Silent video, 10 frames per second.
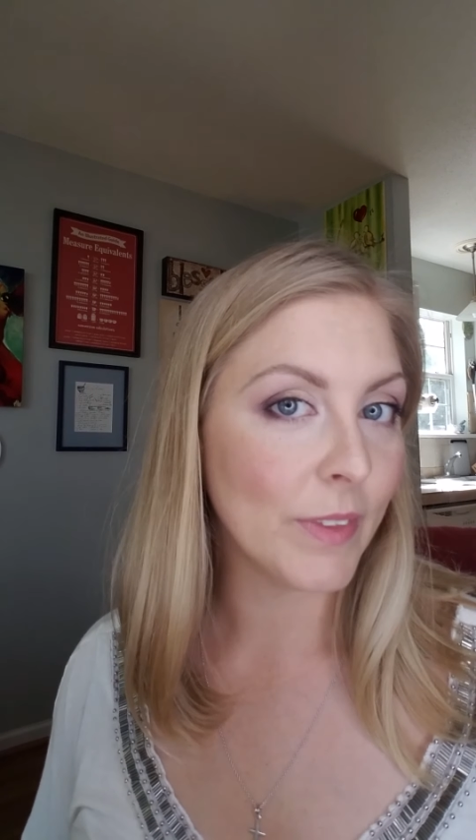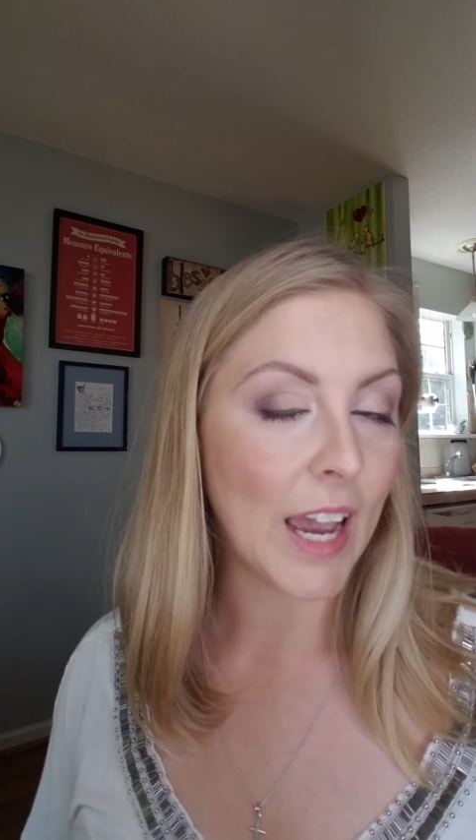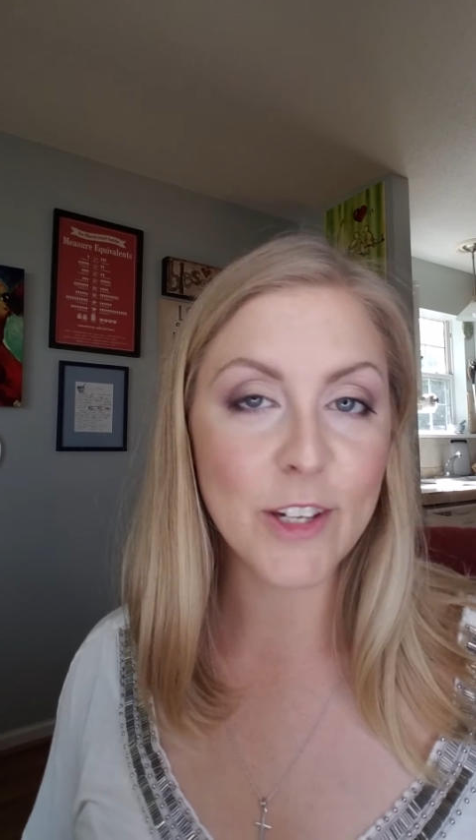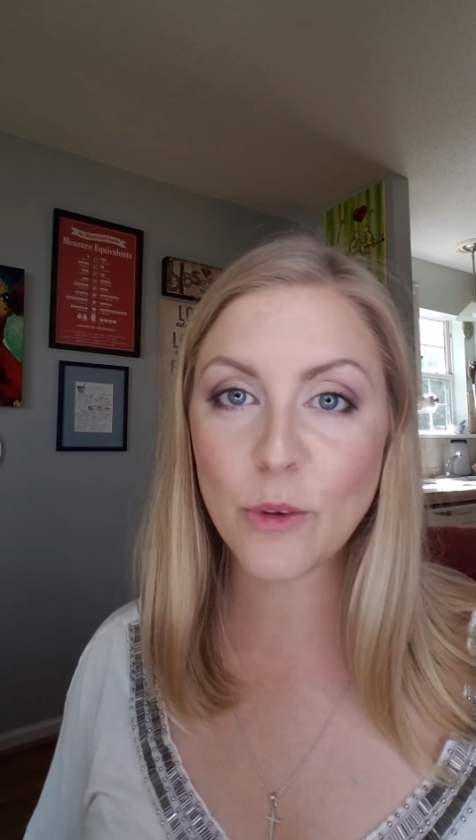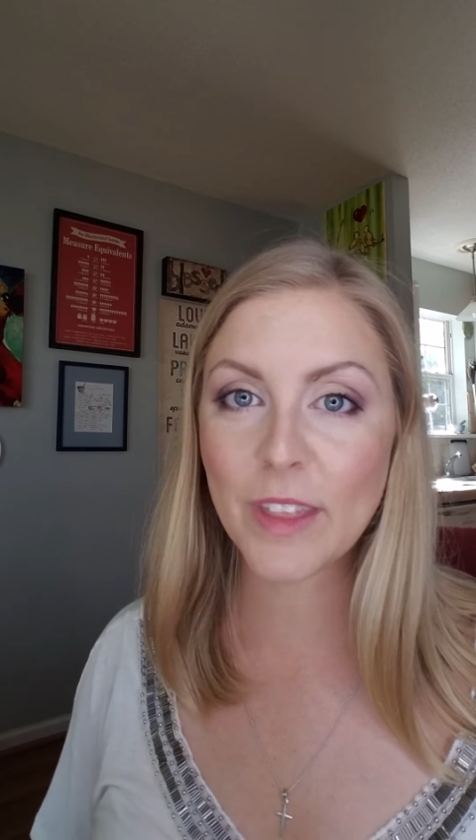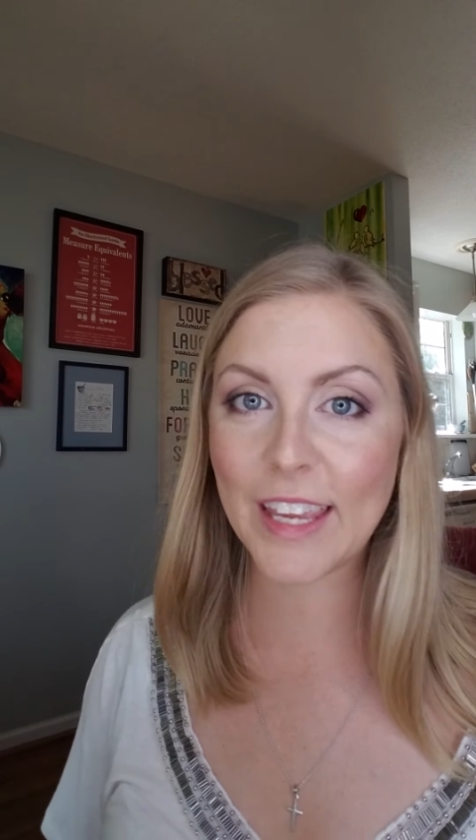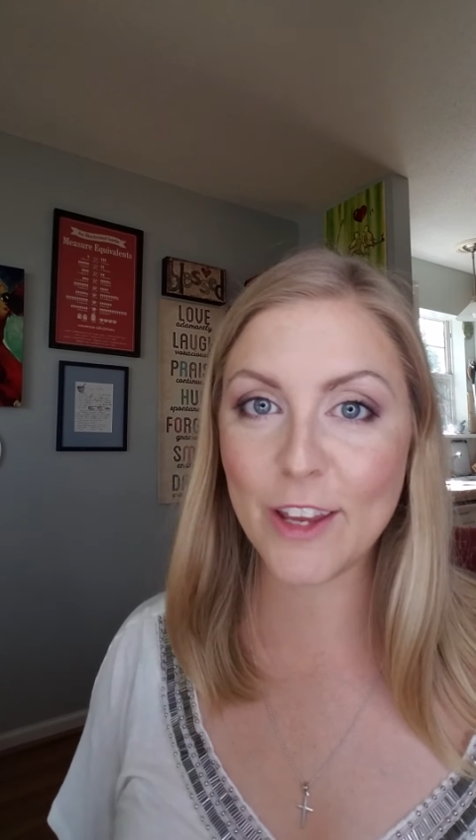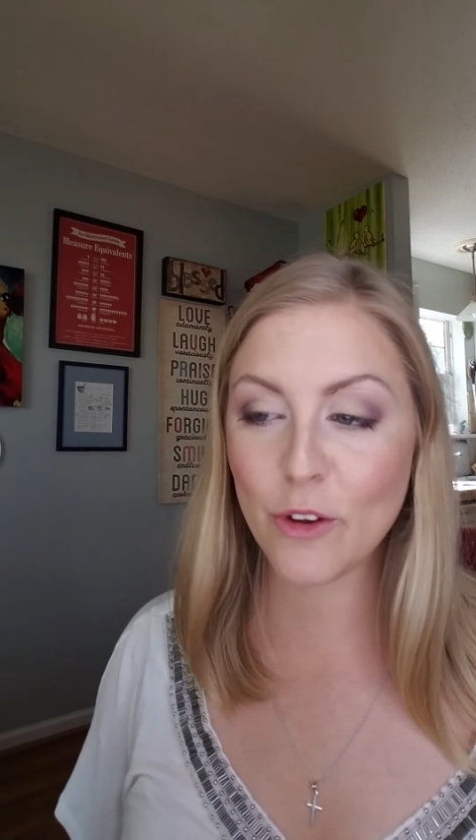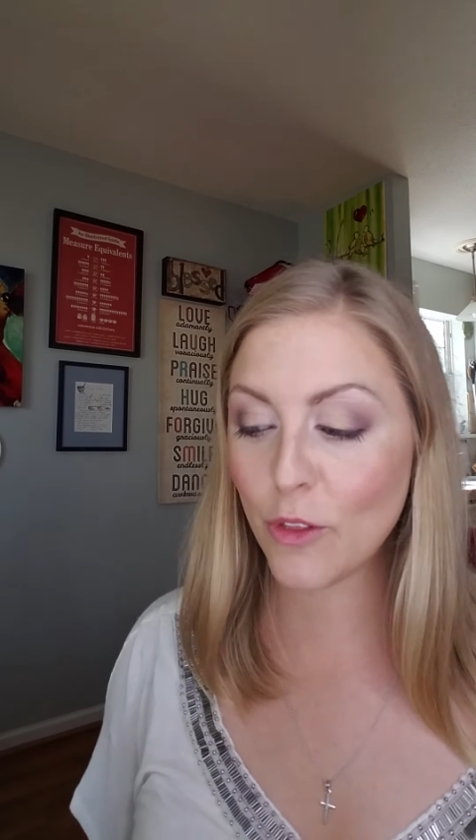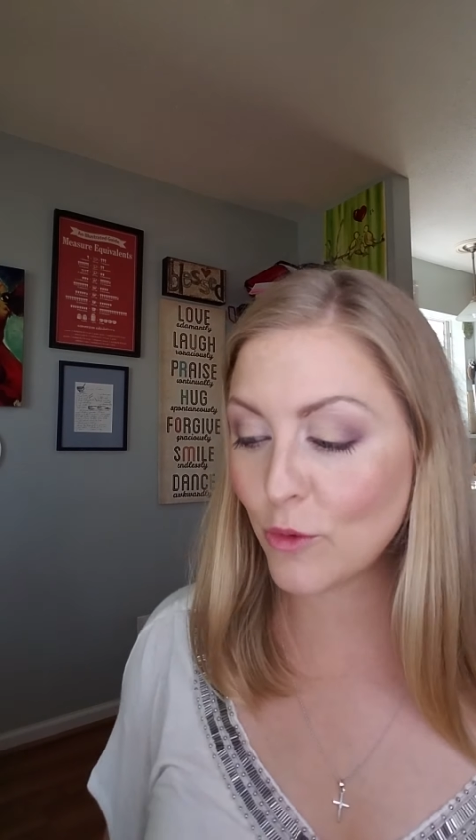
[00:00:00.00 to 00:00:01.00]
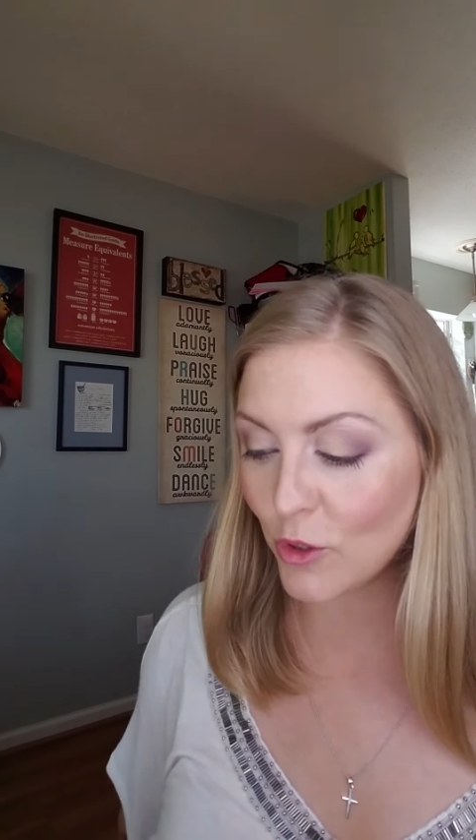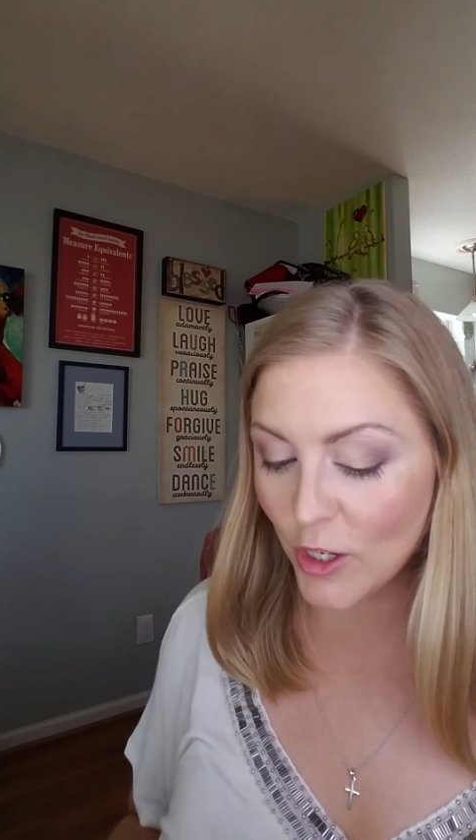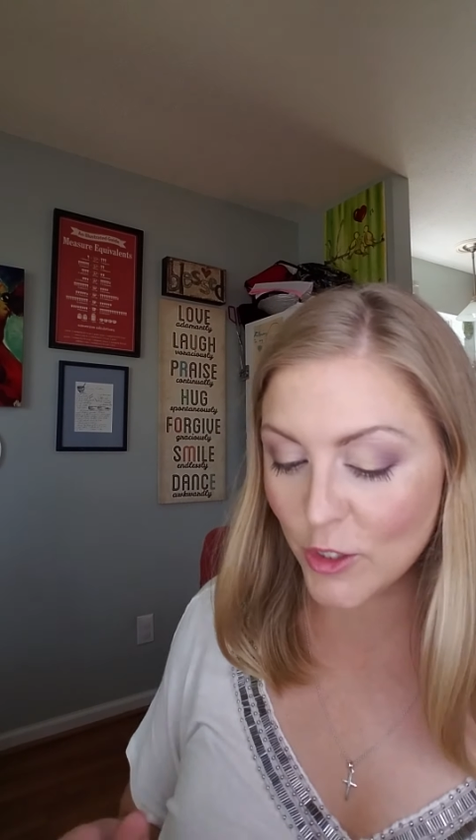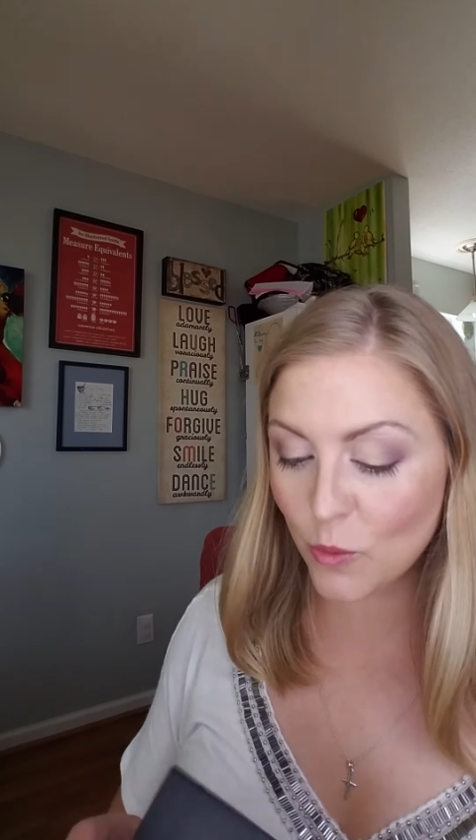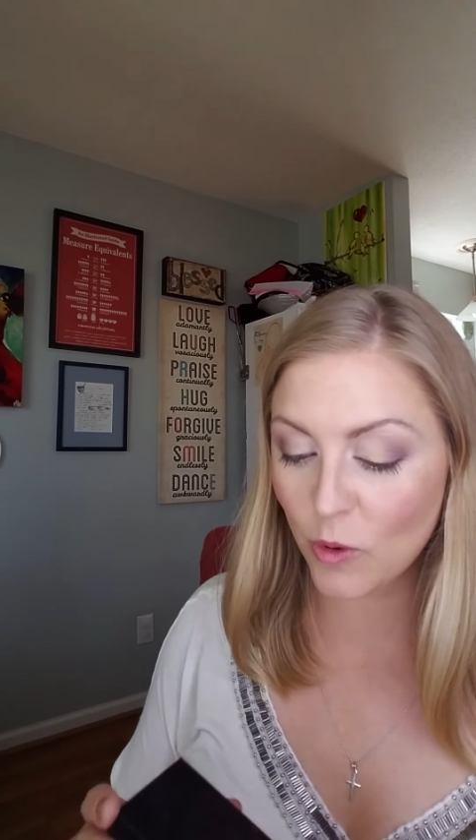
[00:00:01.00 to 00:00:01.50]
I don't think either of those
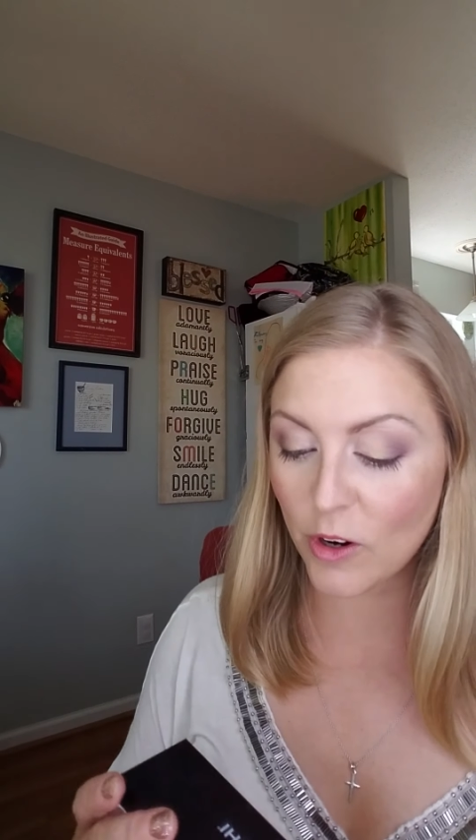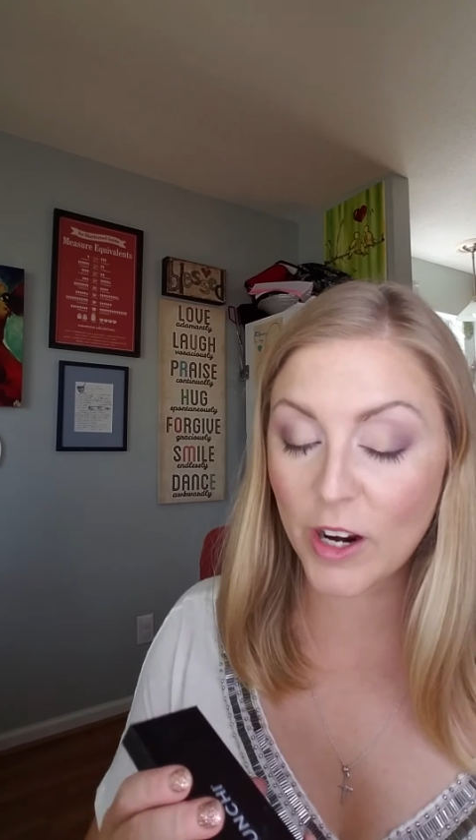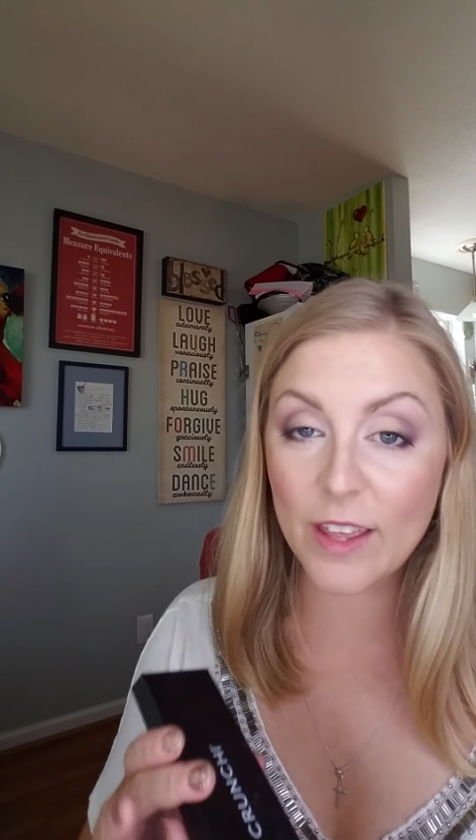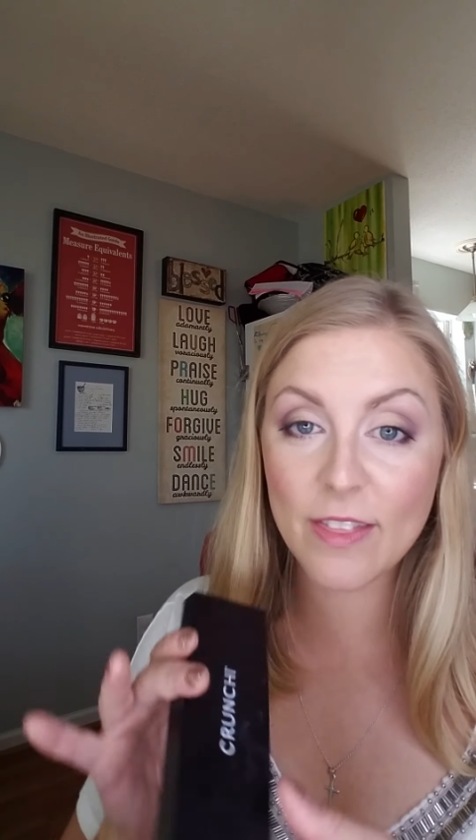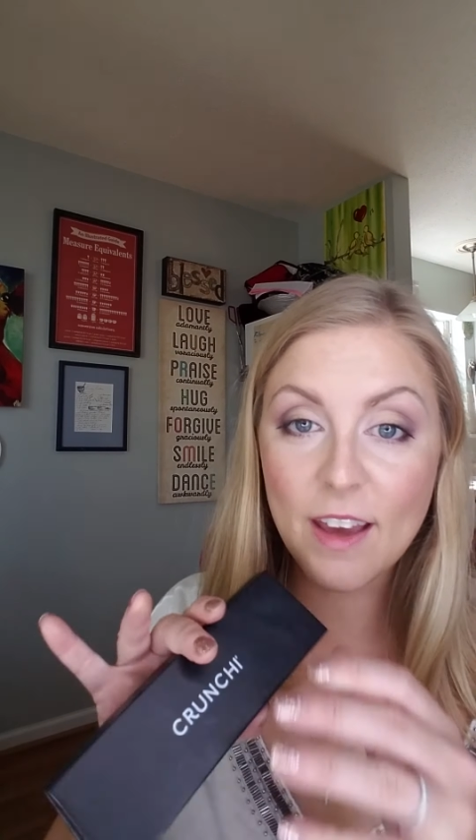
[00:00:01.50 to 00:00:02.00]
looks were in